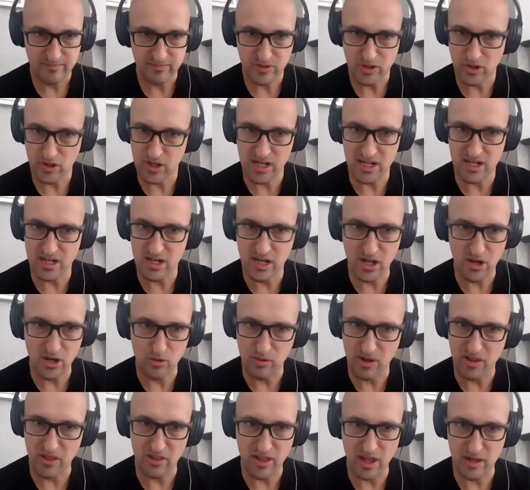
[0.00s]
You didn't know
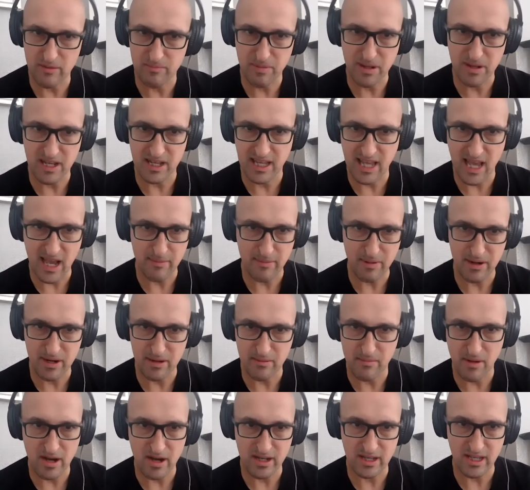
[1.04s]
whether there'd be a gap in the
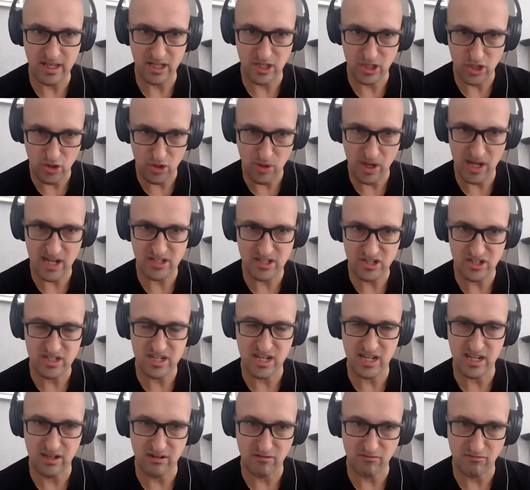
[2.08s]
market. You had to
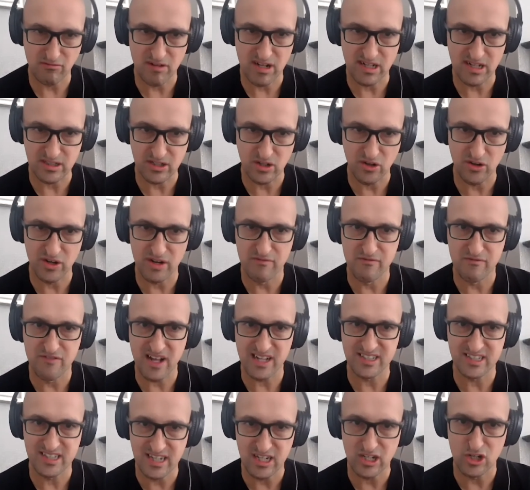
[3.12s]
take a risk on
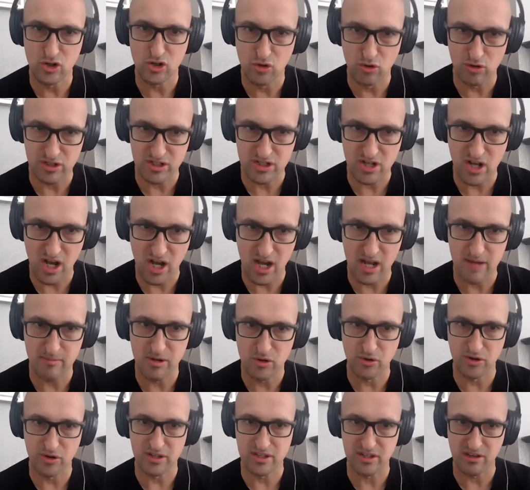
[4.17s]
investing your time in
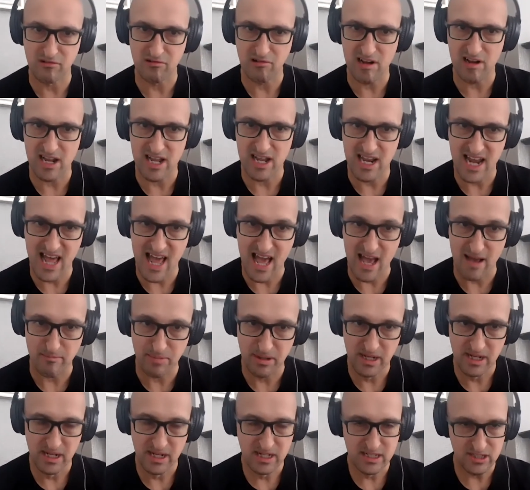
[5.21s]
order to create an app.
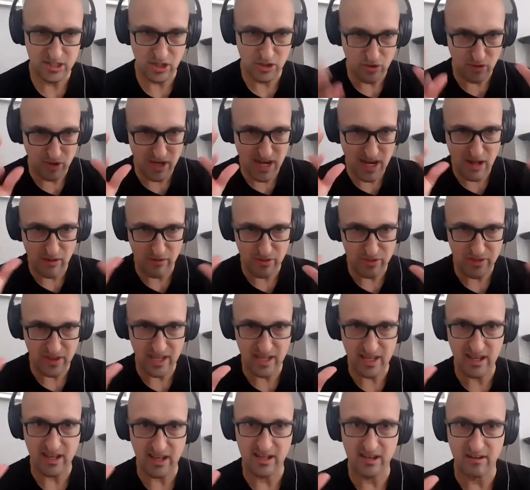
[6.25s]
So you're now
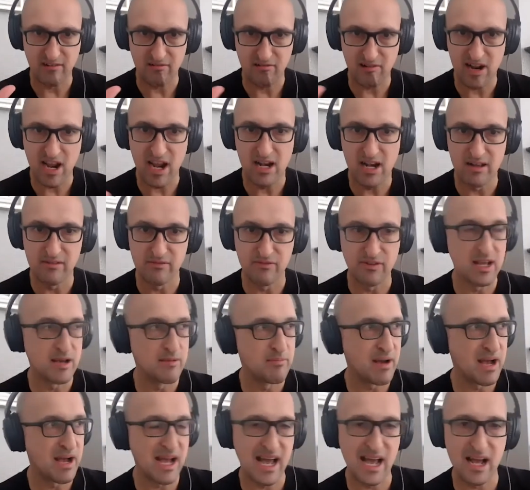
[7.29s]
thinking creatively
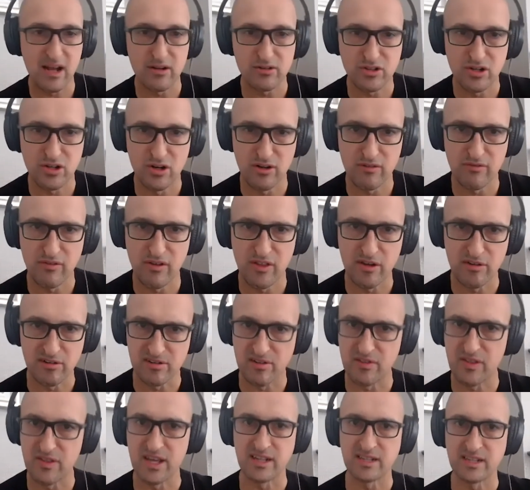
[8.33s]
about how to look for those
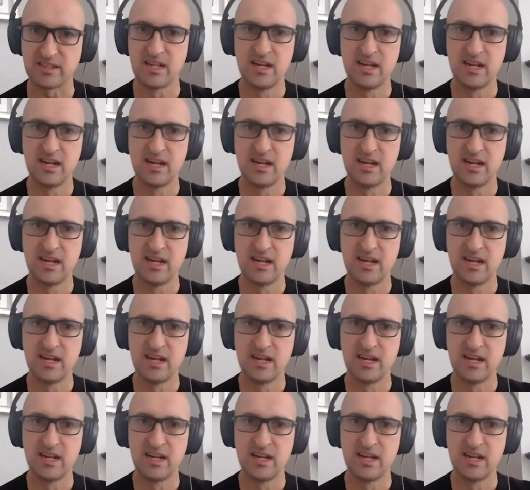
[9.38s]
things.